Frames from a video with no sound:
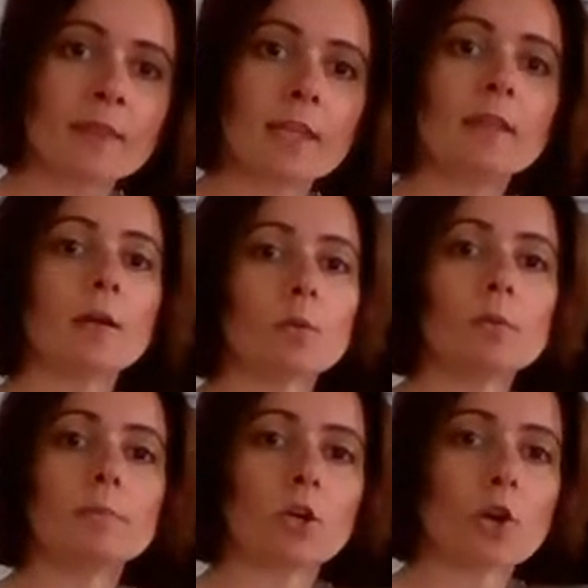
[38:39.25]
then they
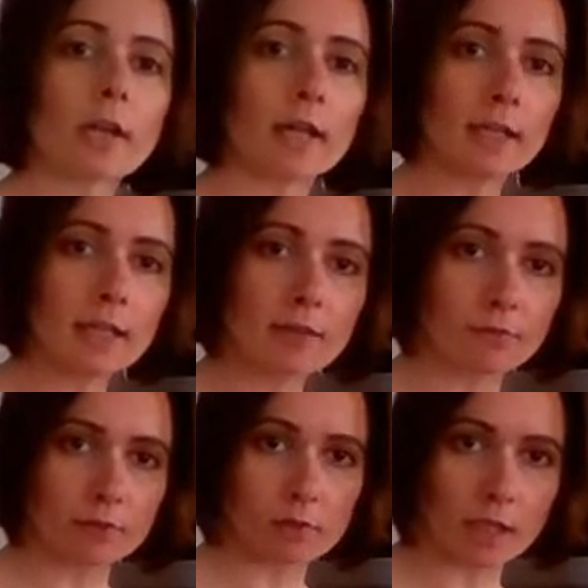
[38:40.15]
will be cooking
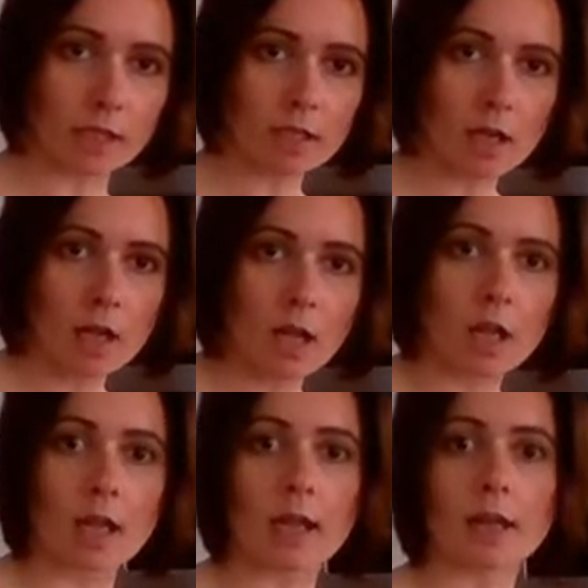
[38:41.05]
evenly,
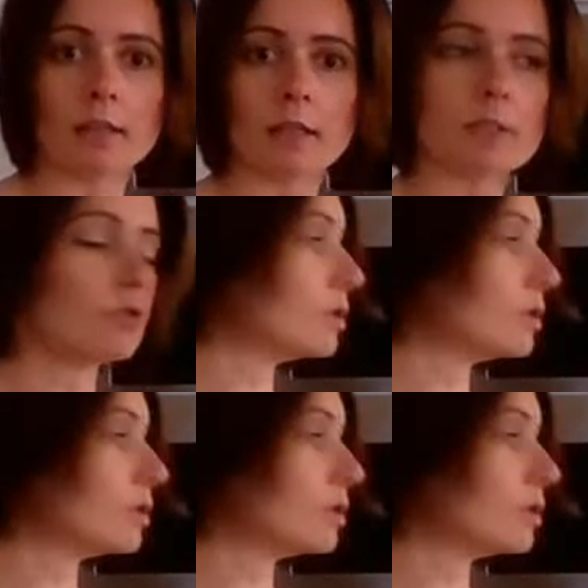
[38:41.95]
and as a